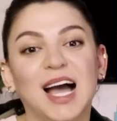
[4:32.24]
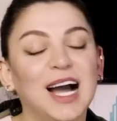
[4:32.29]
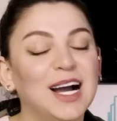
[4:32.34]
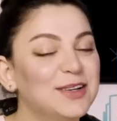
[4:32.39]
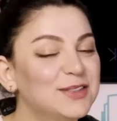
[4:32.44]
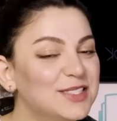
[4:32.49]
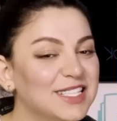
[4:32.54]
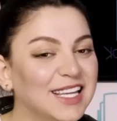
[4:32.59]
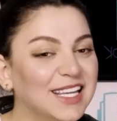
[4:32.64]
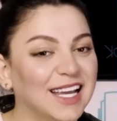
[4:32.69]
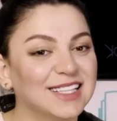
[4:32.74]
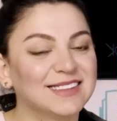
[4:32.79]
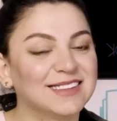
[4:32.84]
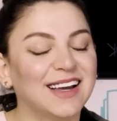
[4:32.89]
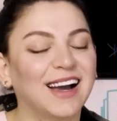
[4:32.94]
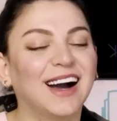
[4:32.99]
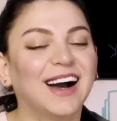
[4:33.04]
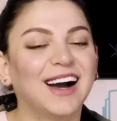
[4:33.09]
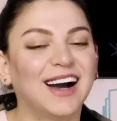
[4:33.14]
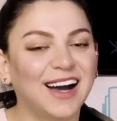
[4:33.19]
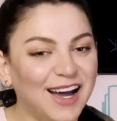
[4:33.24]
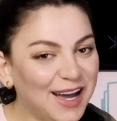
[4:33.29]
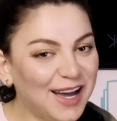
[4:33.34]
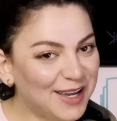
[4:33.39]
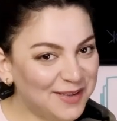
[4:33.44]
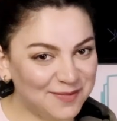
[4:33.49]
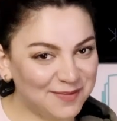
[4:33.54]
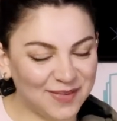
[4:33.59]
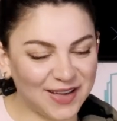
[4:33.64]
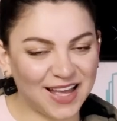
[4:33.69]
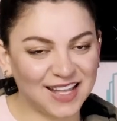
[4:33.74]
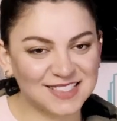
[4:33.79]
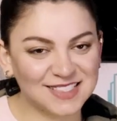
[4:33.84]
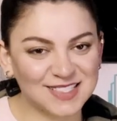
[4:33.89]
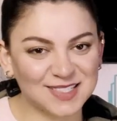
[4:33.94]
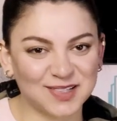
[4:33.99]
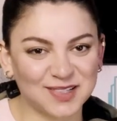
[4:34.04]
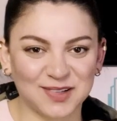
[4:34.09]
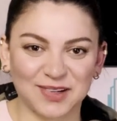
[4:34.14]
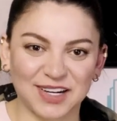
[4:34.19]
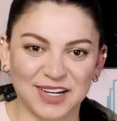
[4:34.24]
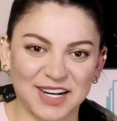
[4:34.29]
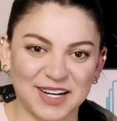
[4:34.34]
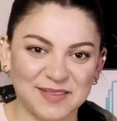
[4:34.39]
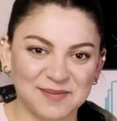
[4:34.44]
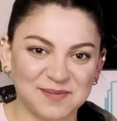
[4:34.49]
how to get a high band score.